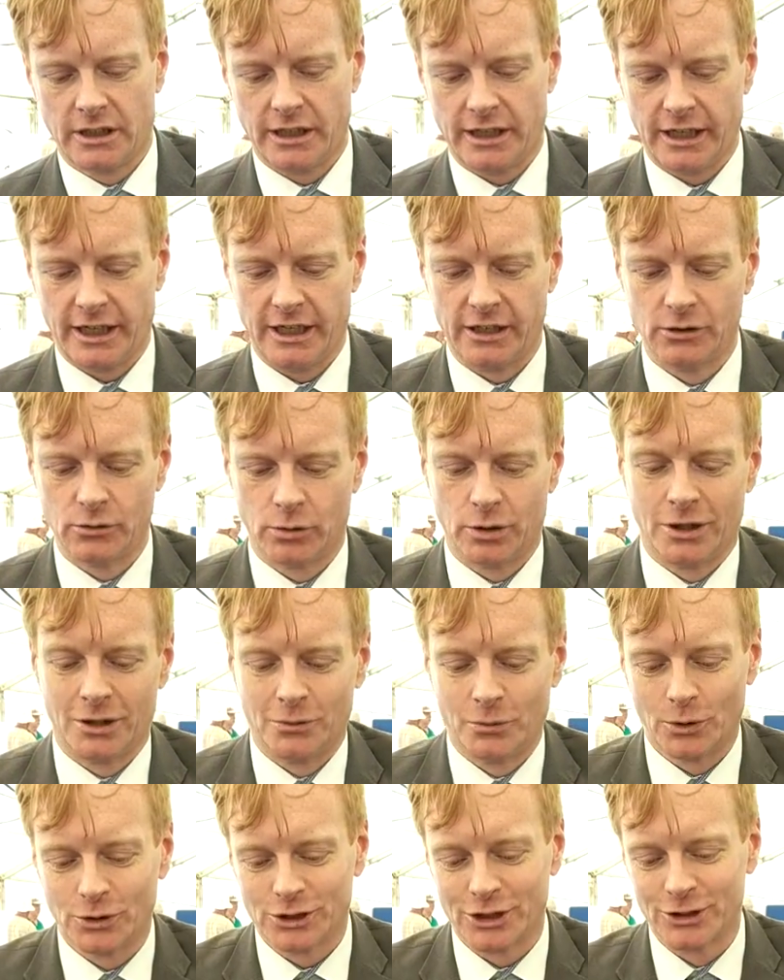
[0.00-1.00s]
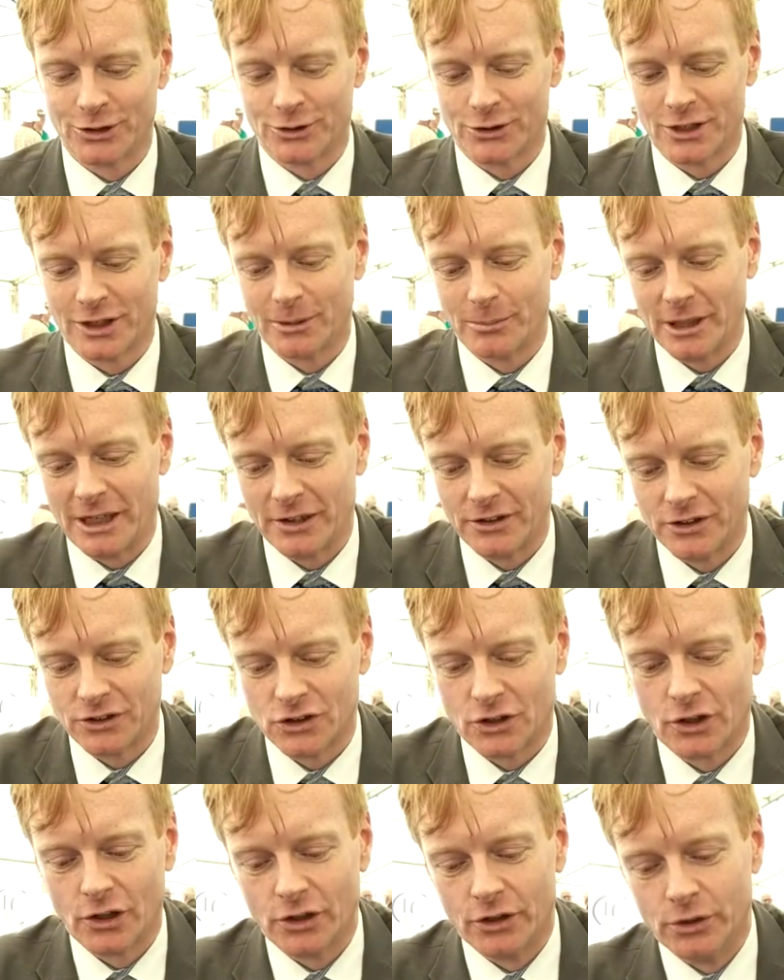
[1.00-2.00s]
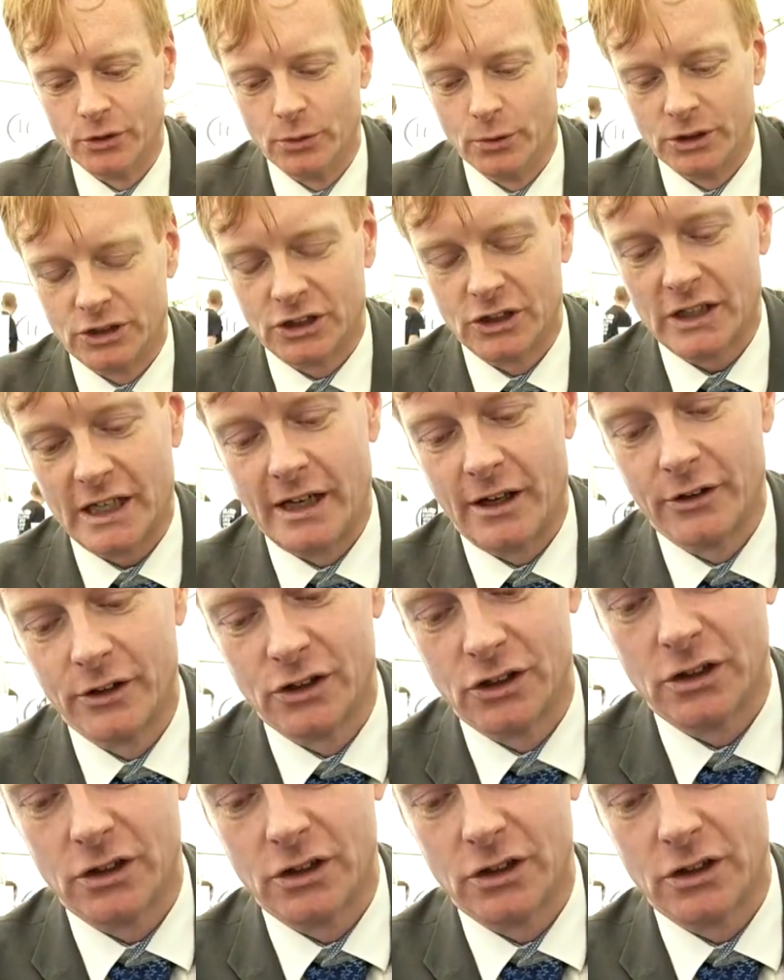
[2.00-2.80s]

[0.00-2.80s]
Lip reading: and what's interesting about this glue, which is how this